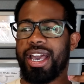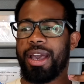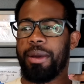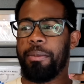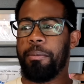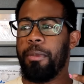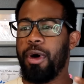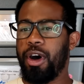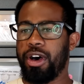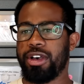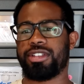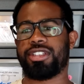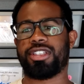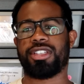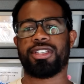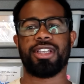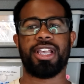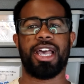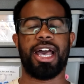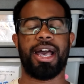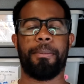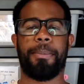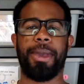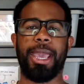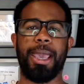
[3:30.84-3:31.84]
most
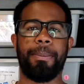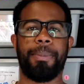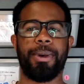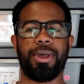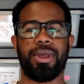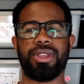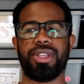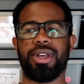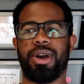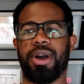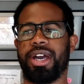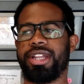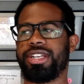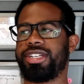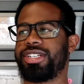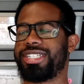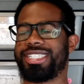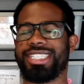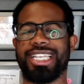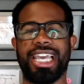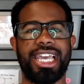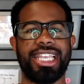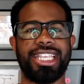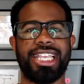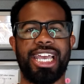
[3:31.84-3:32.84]
people don't
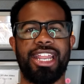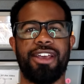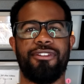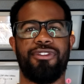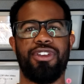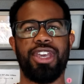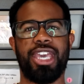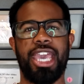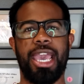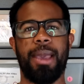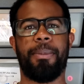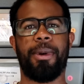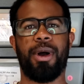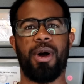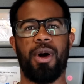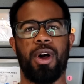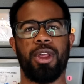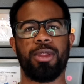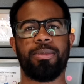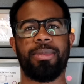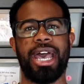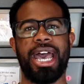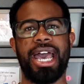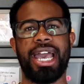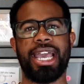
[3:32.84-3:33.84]
understand that if you keep a
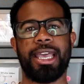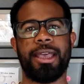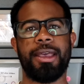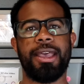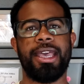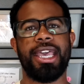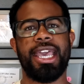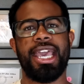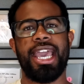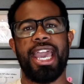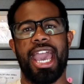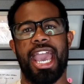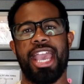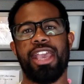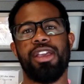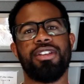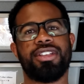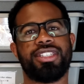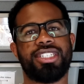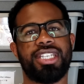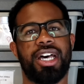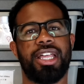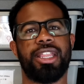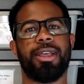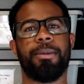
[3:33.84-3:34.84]
holdback and you
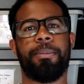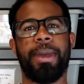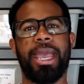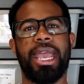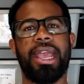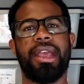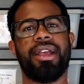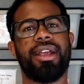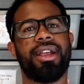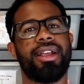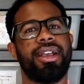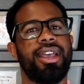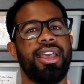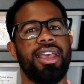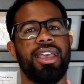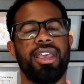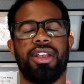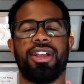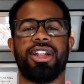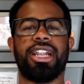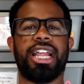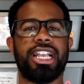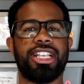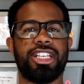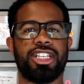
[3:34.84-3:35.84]
sell the parent,
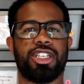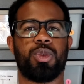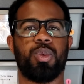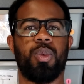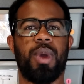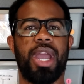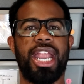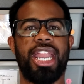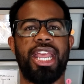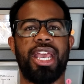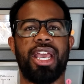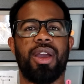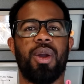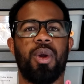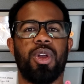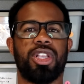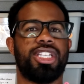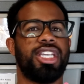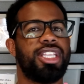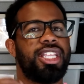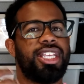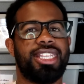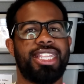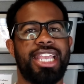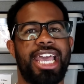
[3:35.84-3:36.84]
you're not just waiting
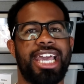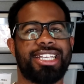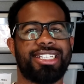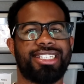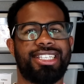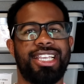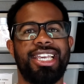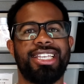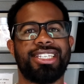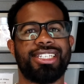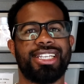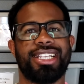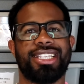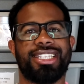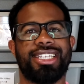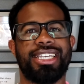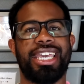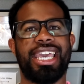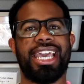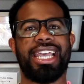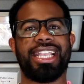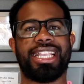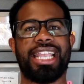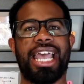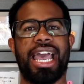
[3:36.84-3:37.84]
till the next season to
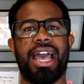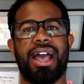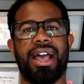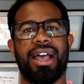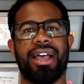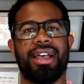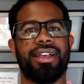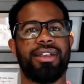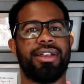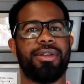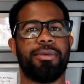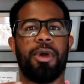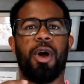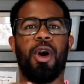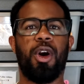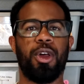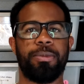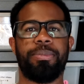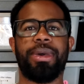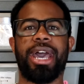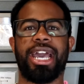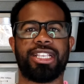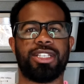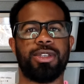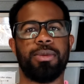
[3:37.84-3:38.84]
get that
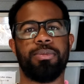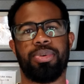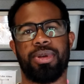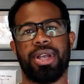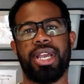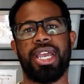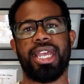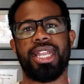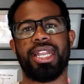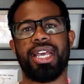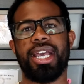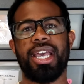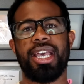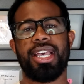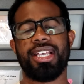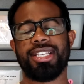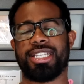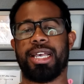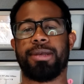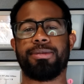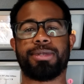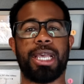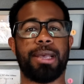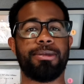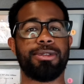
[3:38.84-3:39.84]
holdback to breed.
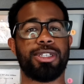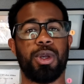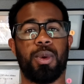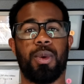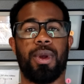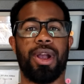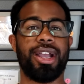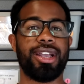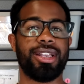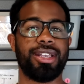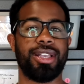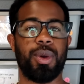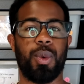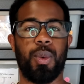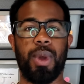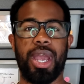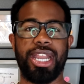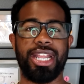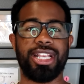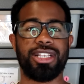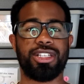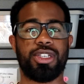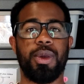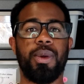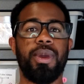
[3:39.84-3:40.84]
Sometimes you're
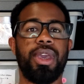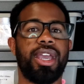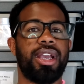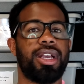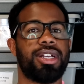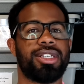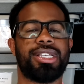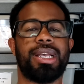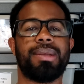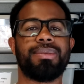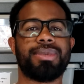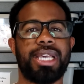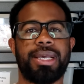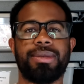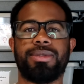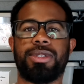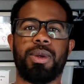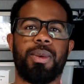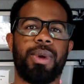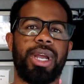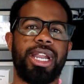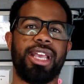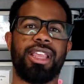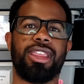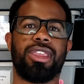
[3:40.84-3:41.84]
waiting 2 years. Sometimes
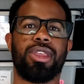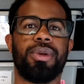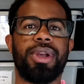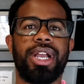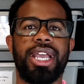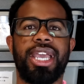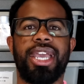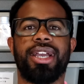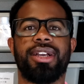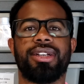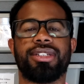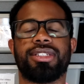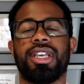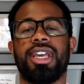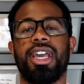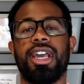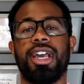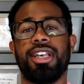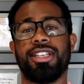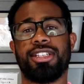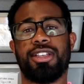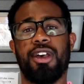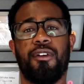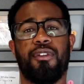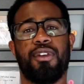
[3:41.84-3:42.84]
you're waiting 3 years.
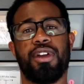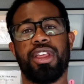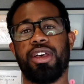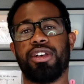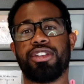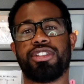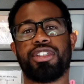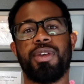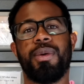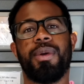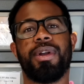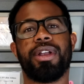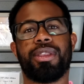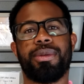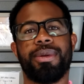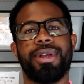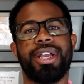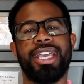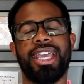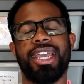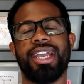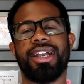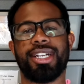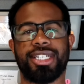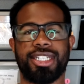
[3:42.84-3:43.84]
So for those 2 or
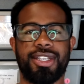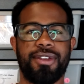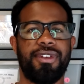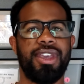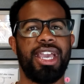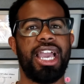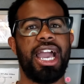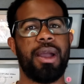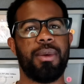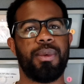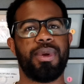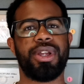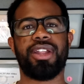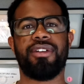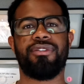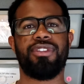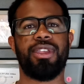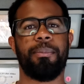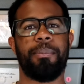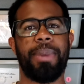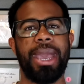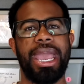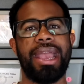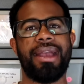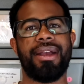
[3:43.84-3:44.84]
3 years, if you got rid of
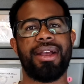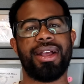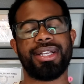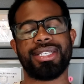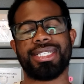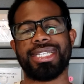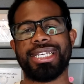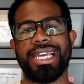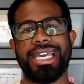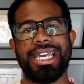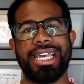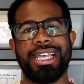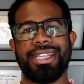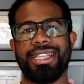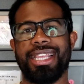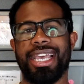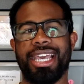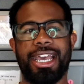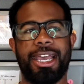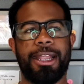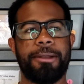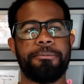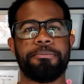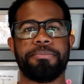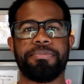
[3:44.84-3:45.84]
the parents,
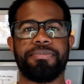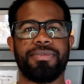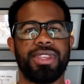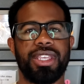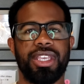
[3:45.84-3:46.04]
then